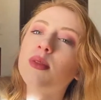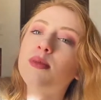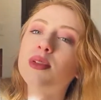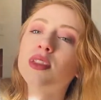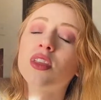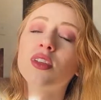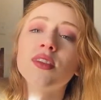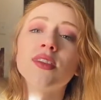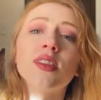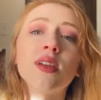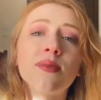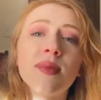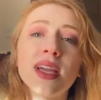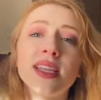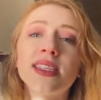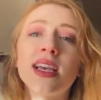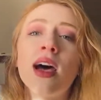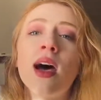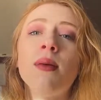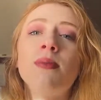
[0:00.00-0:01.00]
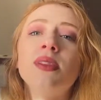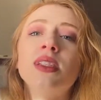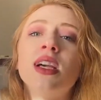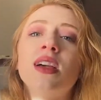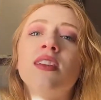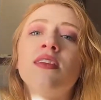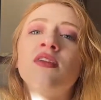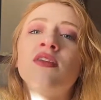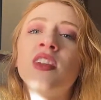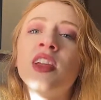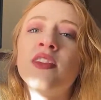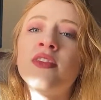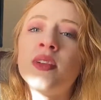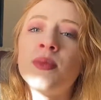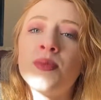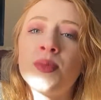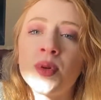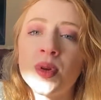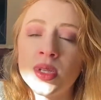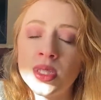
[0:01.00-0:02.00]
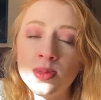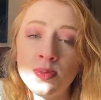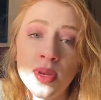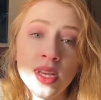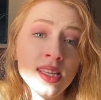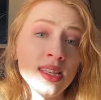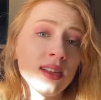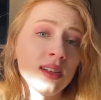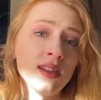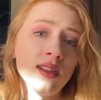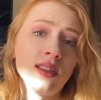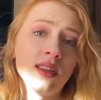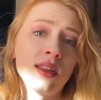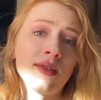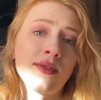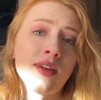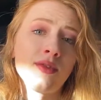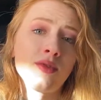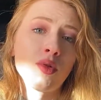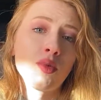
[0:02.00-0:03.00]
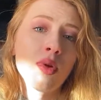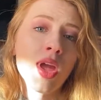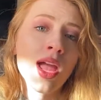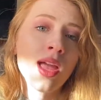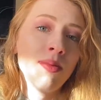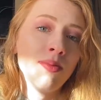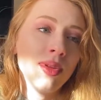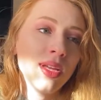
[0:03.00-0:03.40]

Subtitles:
but those are my top 10 favorite books basically that I've ever read,